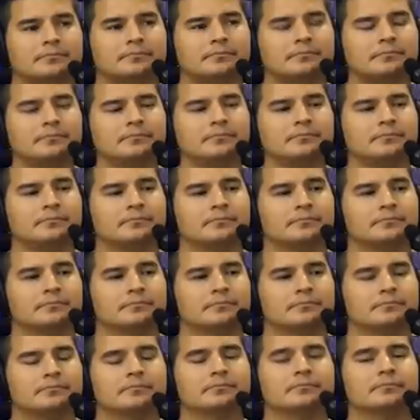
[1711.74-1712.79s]

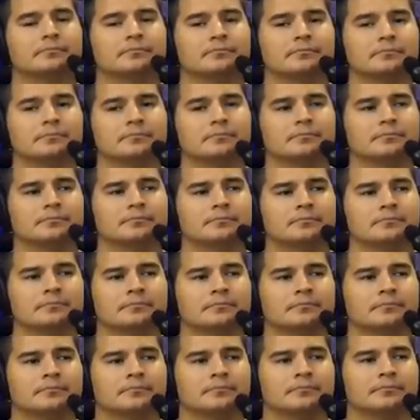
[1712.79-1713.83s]

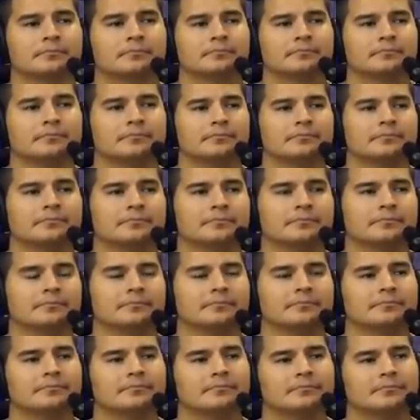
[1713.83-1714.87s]

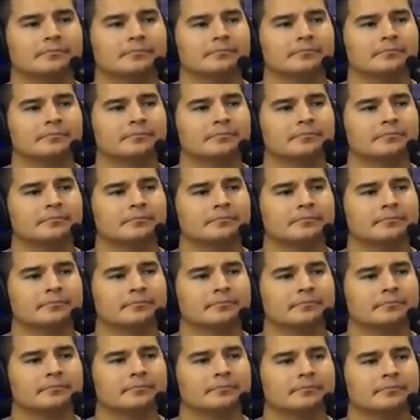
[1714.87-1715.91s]

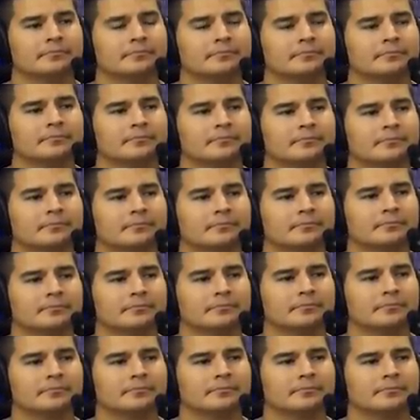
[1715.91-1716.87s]
(not speaking)